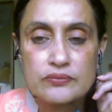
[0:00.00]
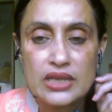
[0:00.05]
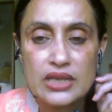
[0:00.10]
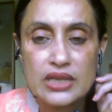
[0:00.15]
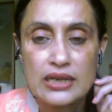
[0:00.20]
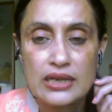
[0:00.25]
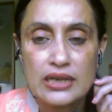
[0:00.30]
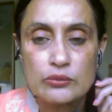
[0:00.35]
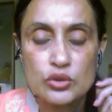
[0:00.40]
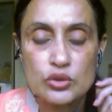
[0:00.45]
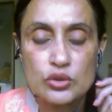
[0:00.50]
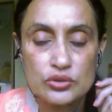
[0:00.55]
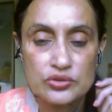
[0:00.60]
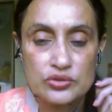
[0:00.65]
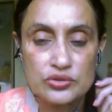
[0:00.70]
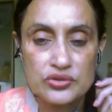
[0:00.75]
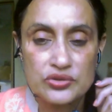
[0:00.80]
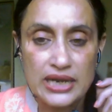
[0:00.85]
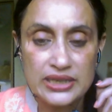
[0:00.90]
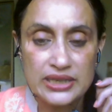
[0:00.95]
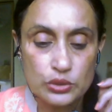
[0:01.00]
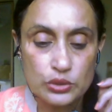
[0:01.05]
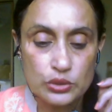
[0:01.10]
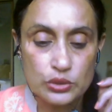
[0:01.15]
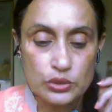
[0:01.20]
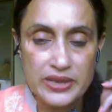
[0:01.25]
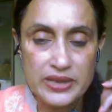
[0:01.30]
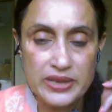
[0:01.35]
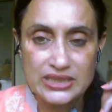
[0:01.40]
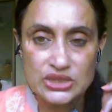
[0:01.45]
and I'm going to try to
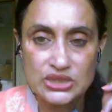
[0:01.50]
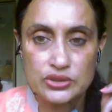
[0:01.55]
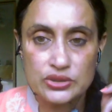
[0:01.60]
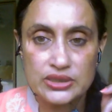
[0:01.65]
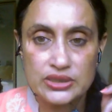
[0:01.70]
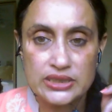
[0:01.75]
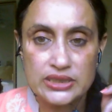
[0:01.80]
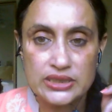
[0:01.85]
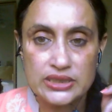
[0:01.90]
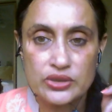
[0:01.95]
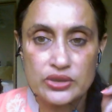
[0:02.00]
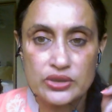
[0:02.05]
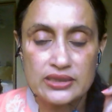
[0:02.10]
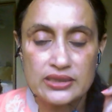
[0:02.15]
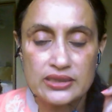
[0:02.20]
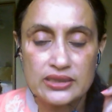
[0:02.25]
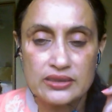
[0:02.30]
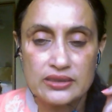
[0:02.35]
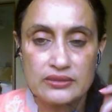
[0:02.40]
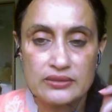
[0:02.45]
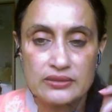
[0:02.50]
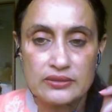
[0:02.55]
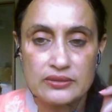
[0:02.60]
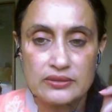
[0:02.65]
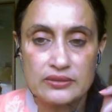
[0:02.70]
make sure that you get the